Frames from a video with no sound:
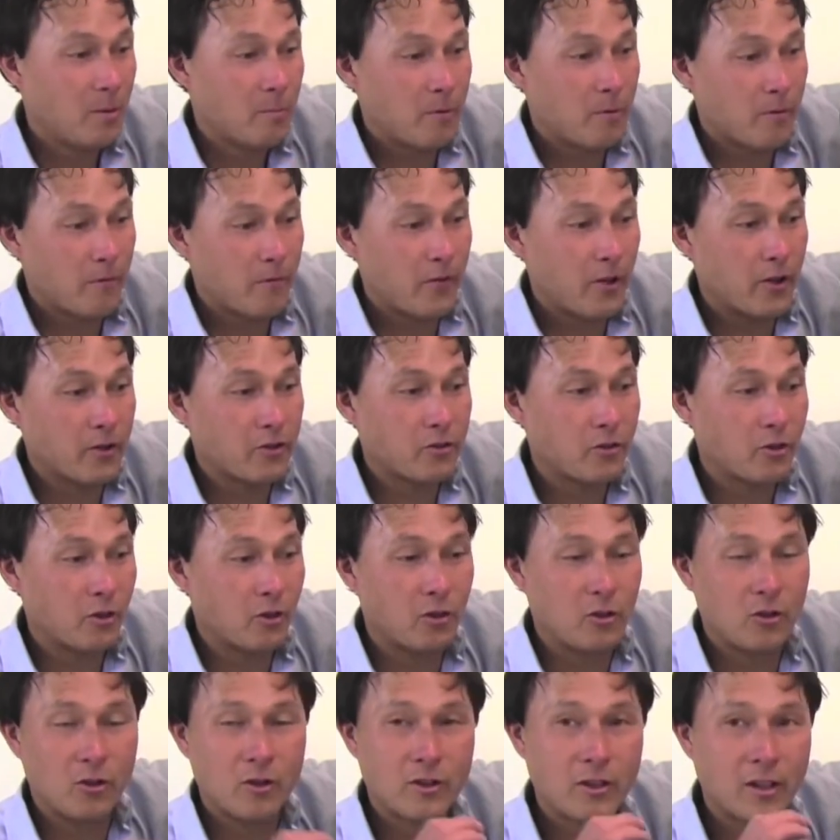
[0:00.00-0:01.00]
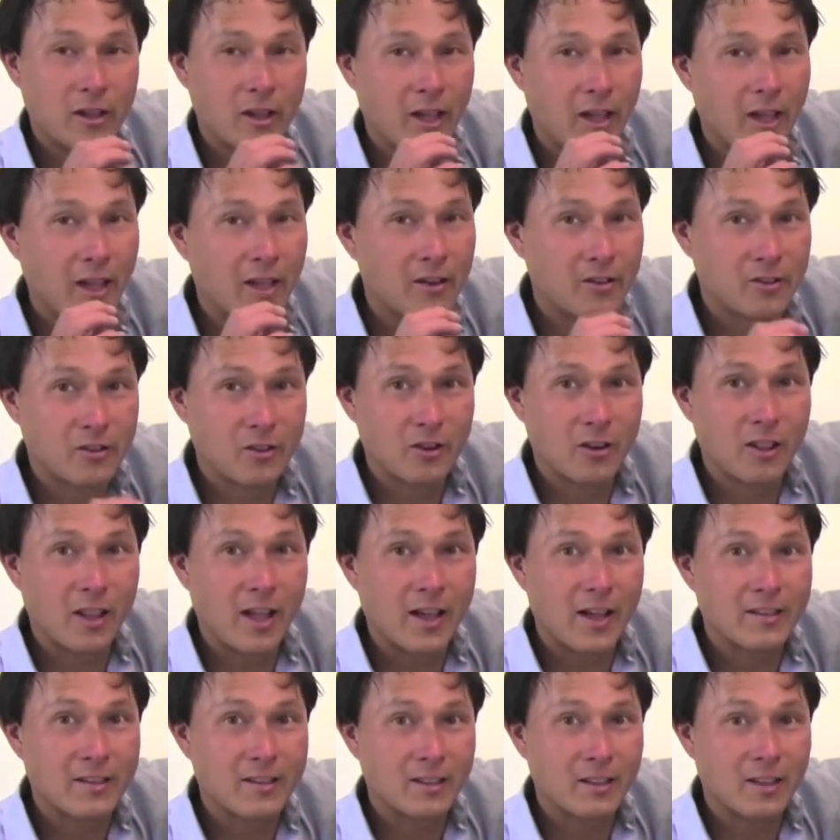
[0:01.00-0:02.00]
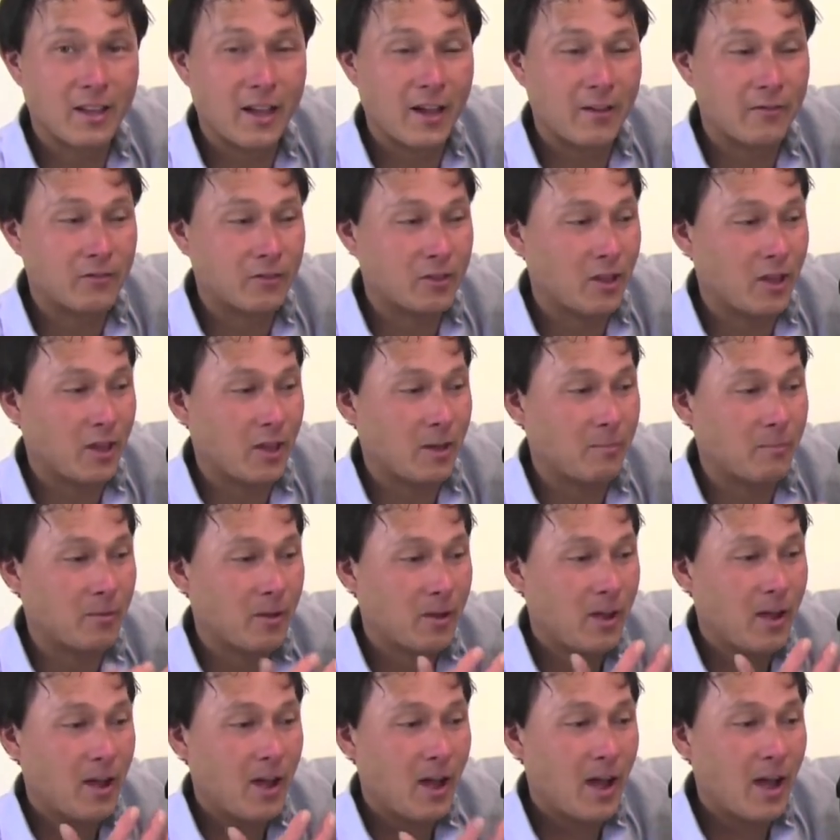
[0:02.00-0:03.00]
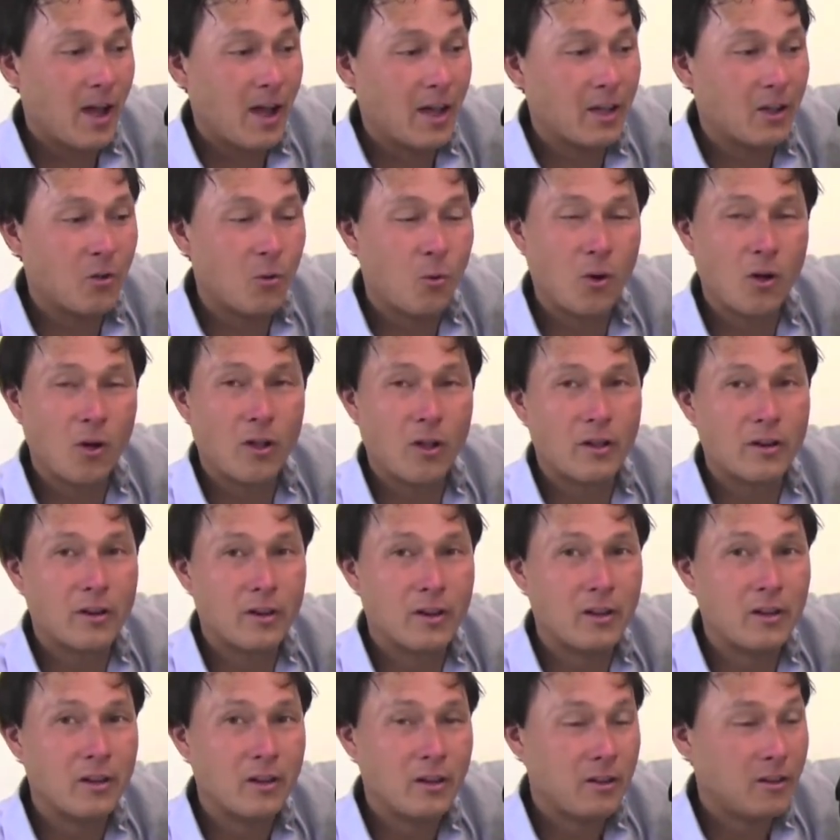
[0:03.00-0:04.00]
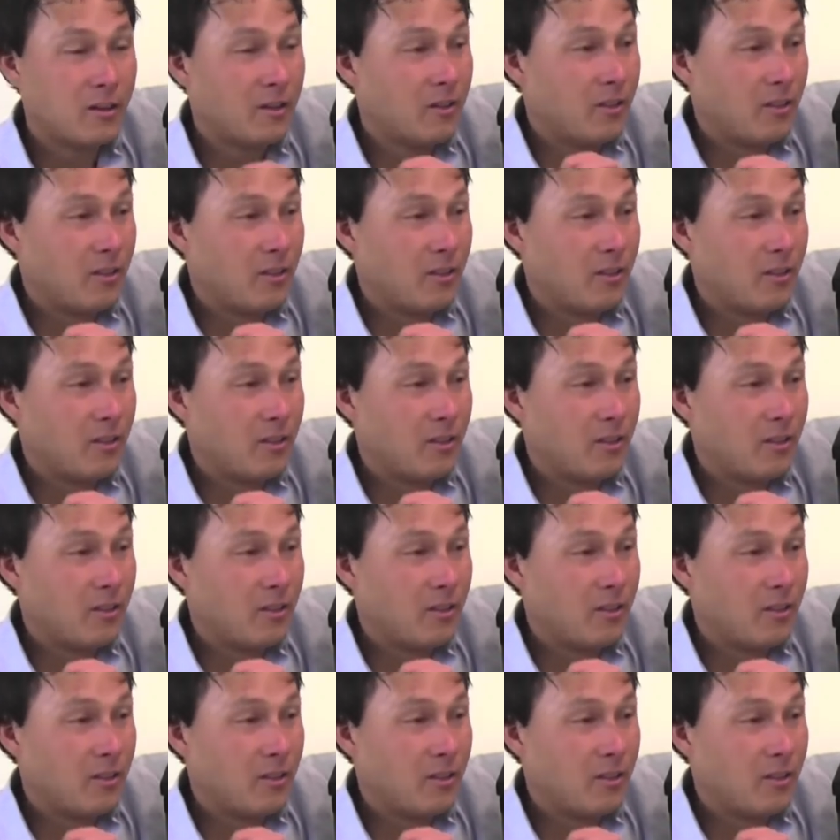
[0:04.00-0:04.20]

professional look, and is going to last a lifetime, high quality,